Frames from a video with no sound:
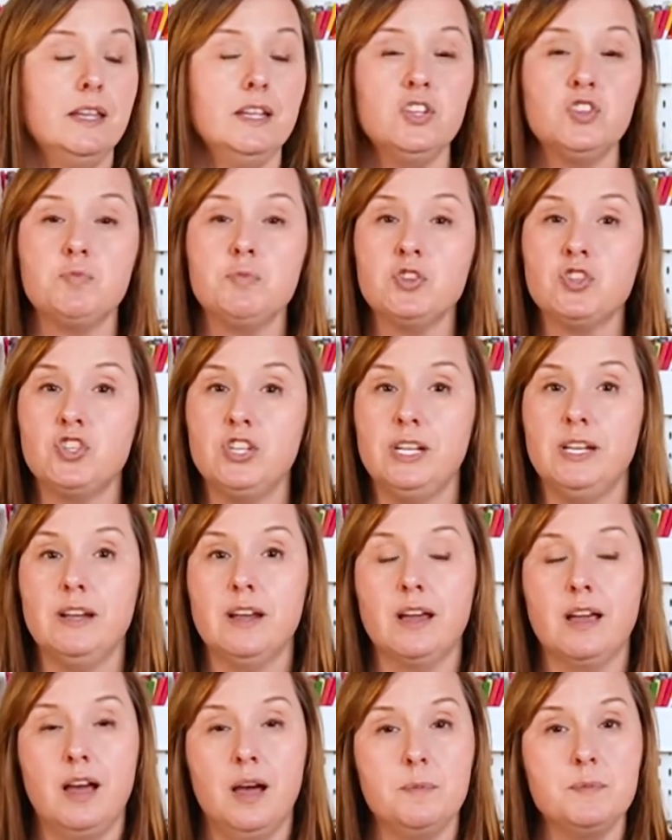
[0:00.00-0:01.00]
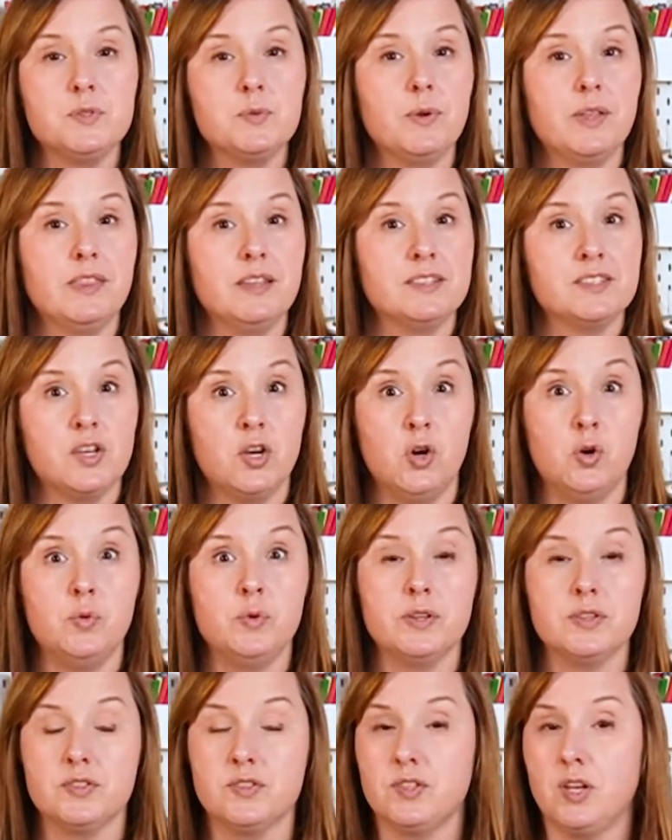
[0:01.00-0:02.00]
Each machine comes with its
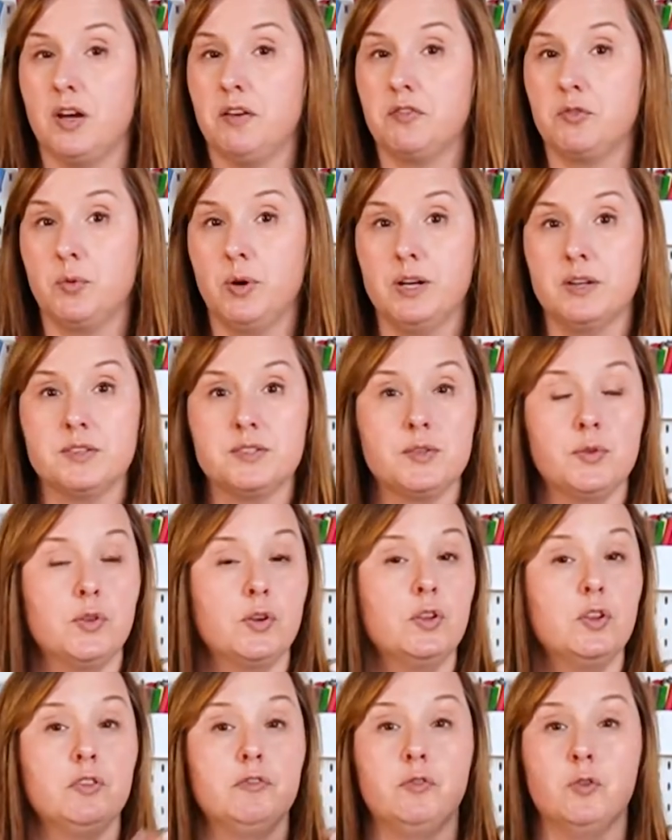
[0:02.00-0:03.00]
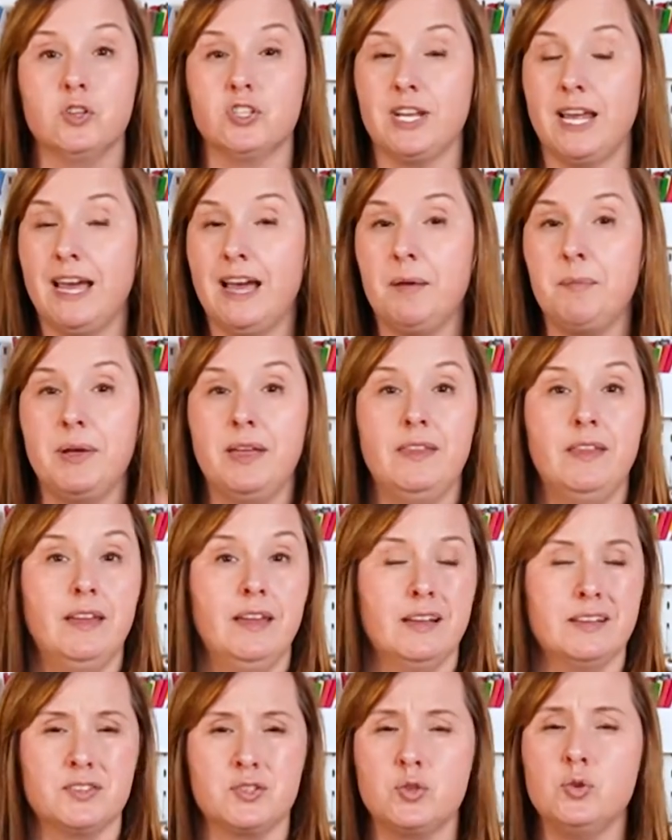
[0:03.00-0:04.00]
own software. So the Glowforge app and the
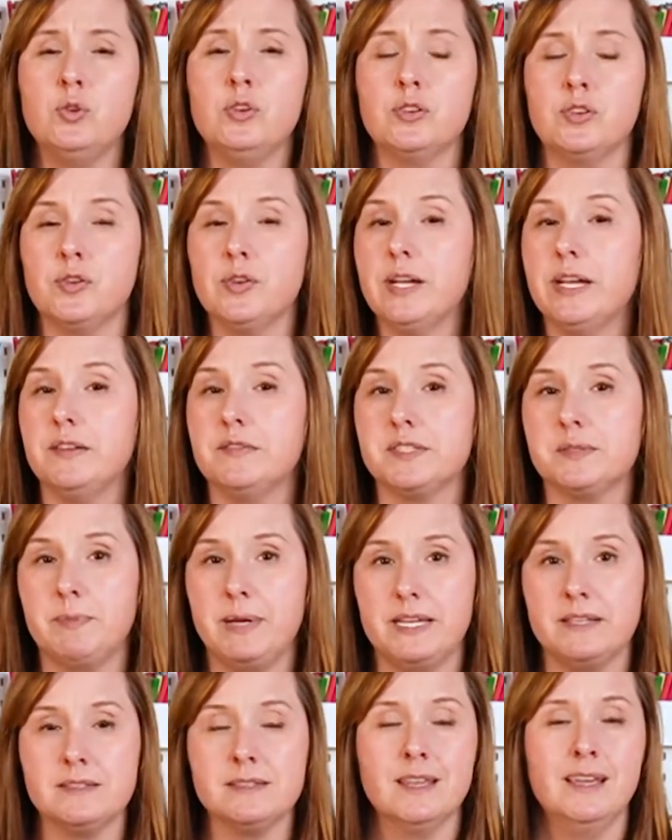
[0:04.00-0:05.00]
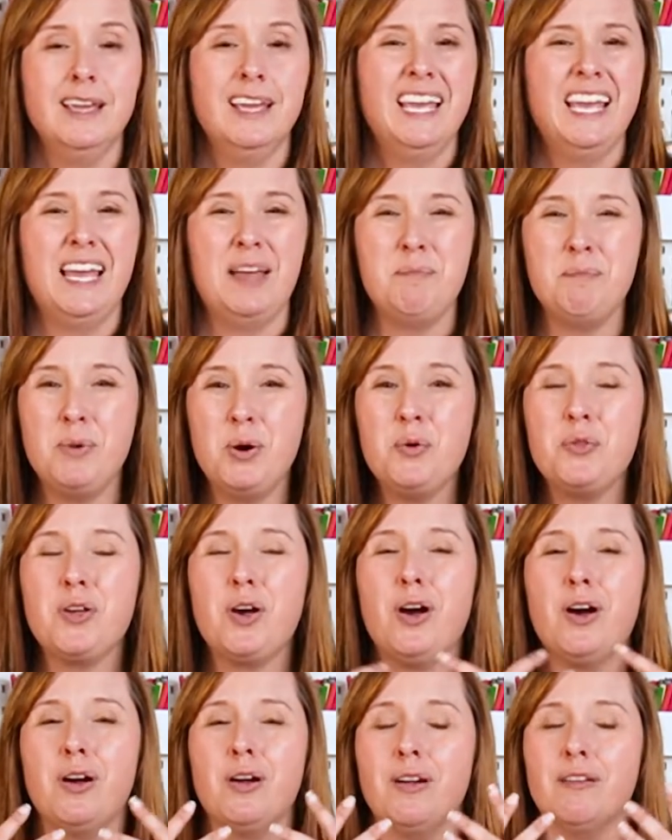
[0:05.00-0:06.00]
xTool Creative Space, and
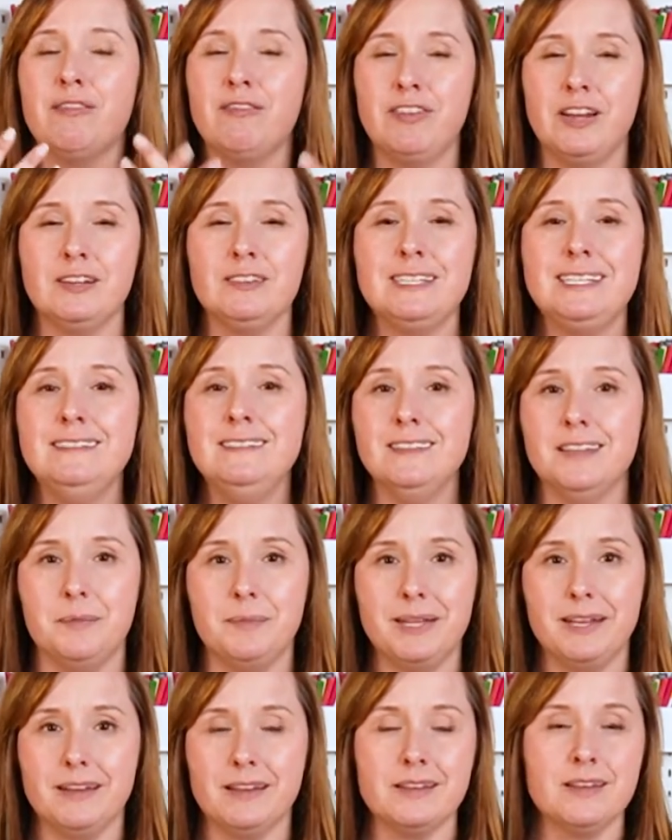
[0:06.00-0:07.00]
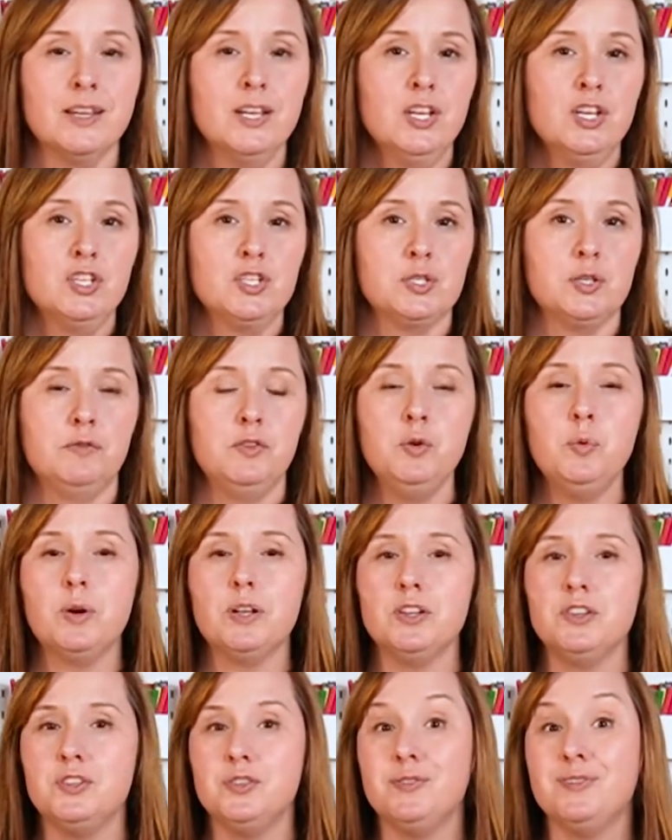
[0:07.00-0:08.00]
both are fairly limited. So if you
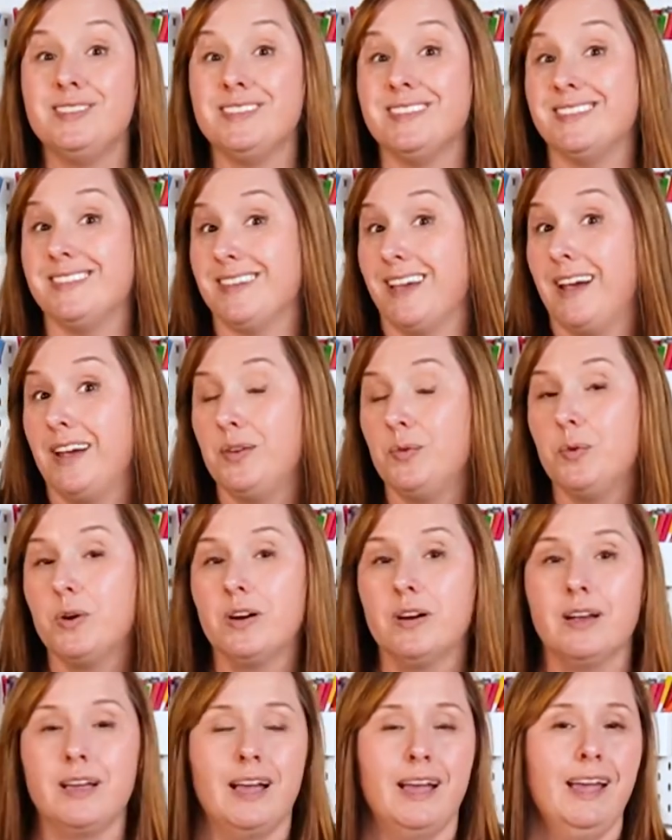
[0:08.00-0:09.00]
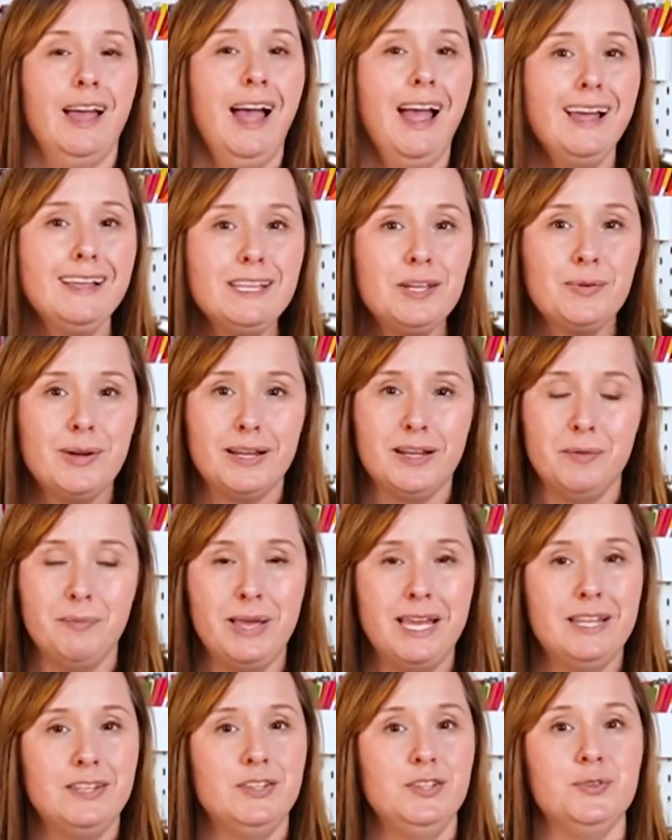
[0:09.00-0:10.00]
want to do design work, I highly
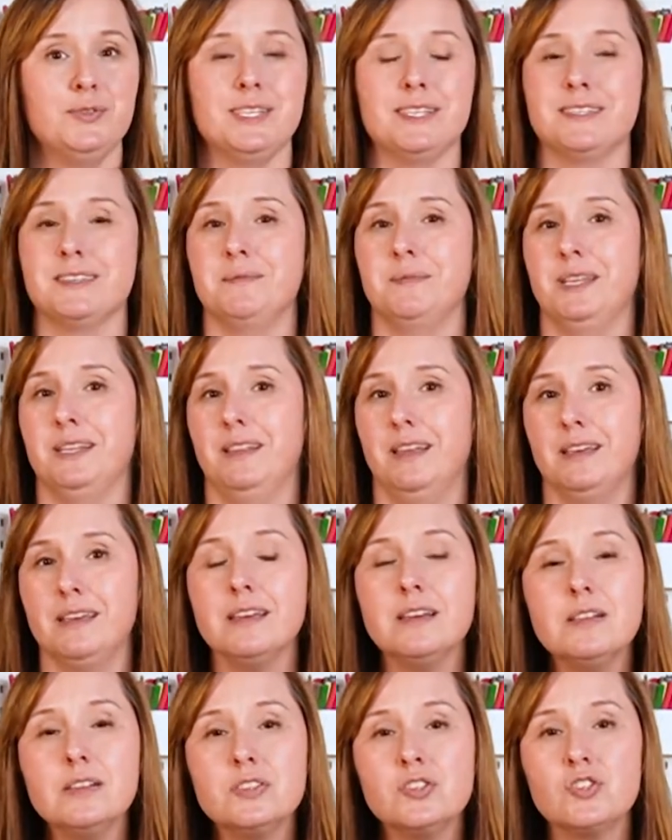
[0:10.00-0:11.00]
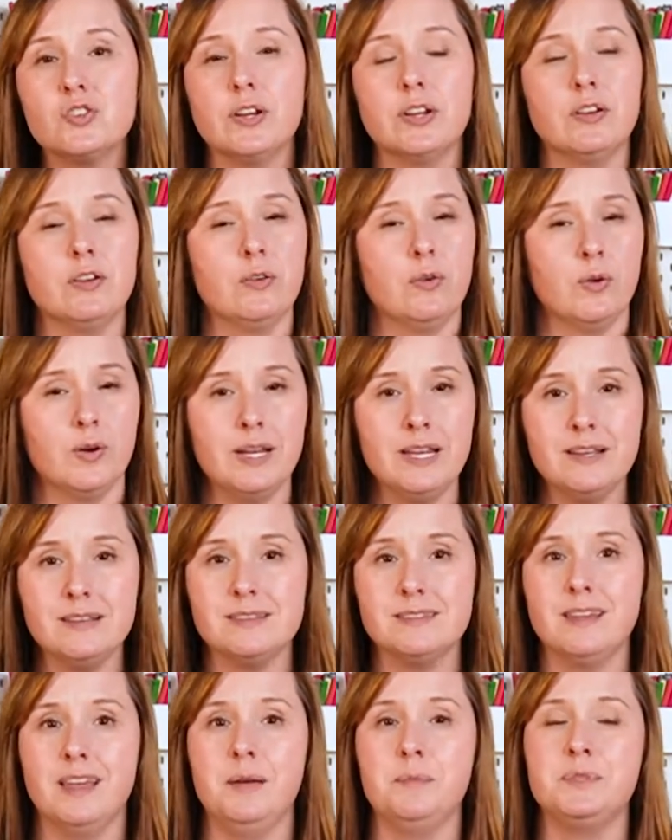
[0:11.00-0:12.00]
recommend using something like Illustrator or
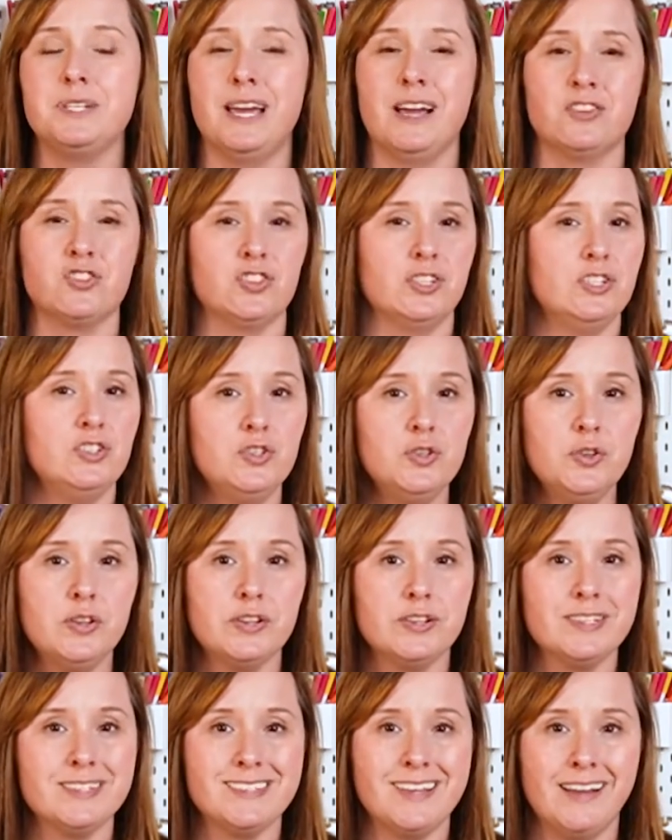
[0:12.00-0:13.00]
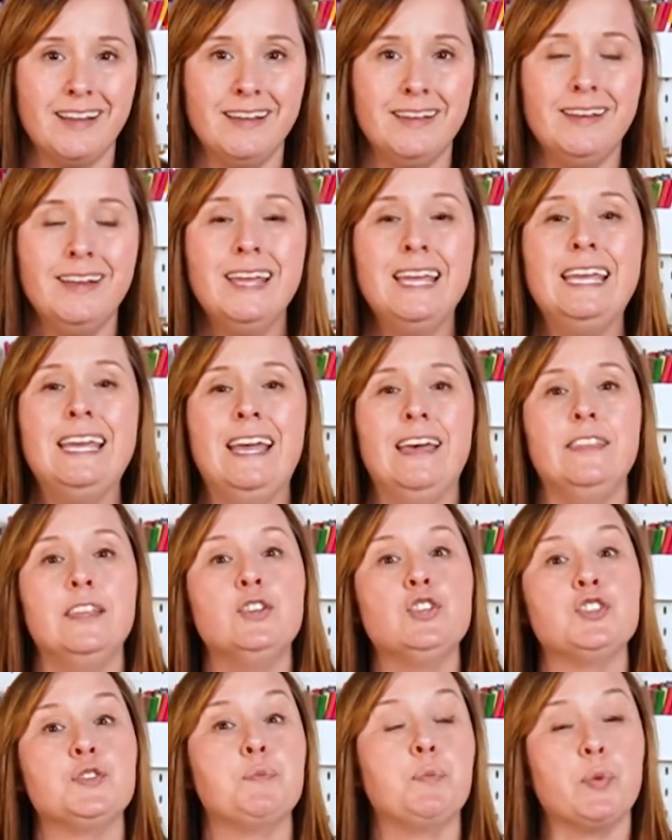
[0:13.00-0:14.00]
Inkscape to actually do your design and
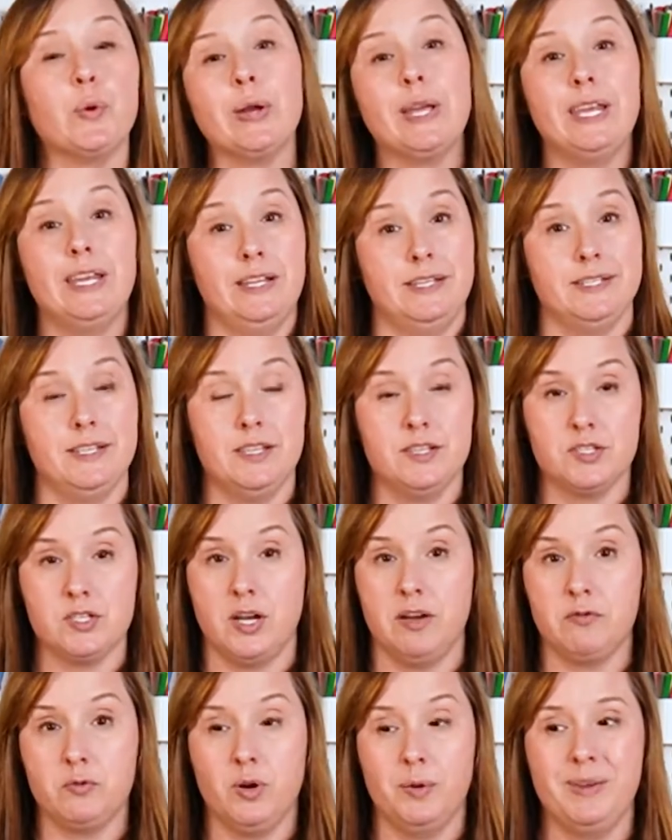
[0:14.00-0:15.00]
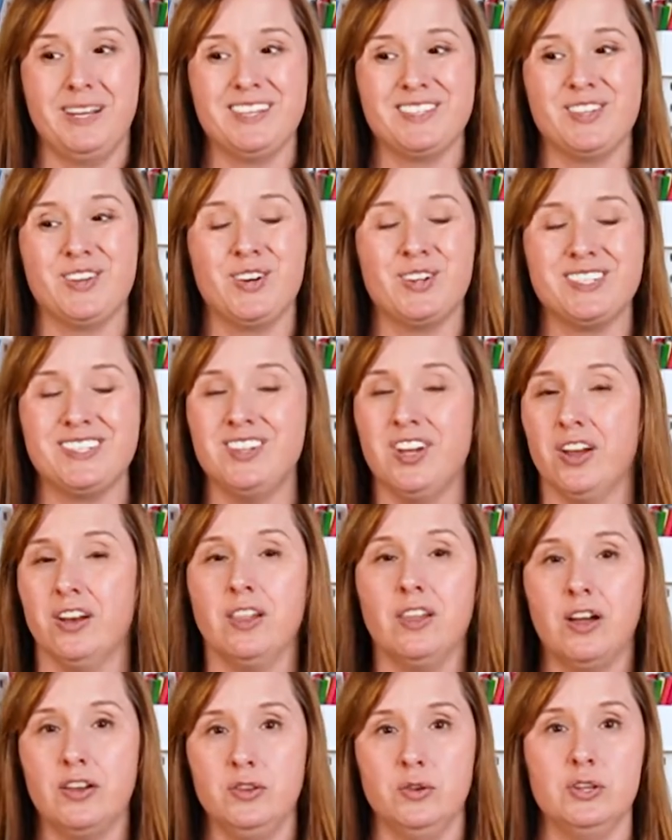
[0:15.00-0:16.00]
then just bring it into the software, because there is not
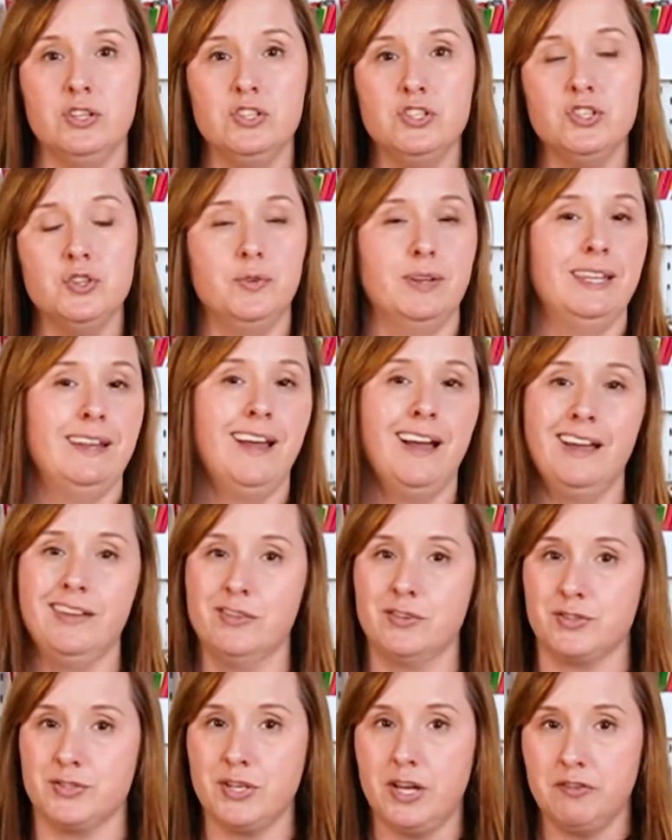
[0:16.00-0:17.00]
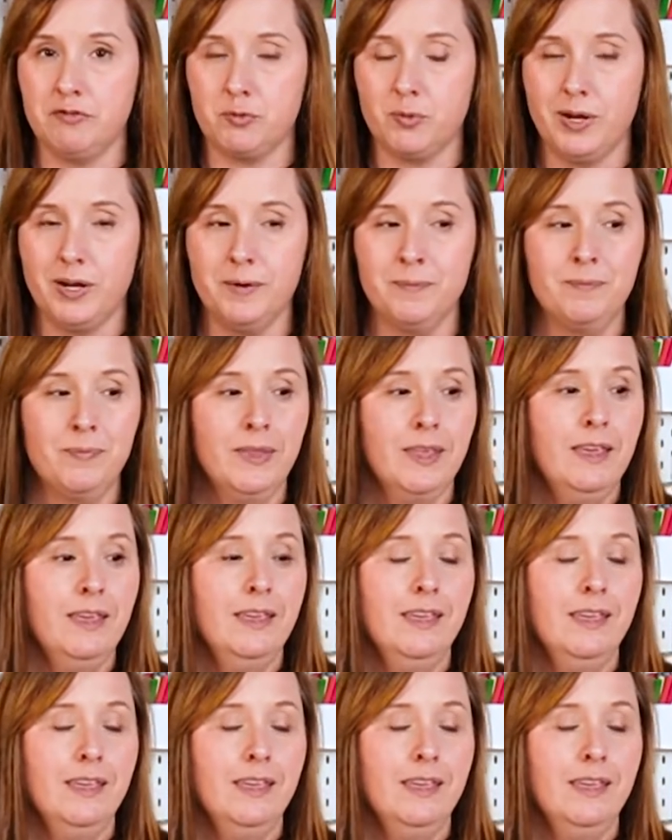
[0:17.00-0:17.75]
a lot you can do in either software.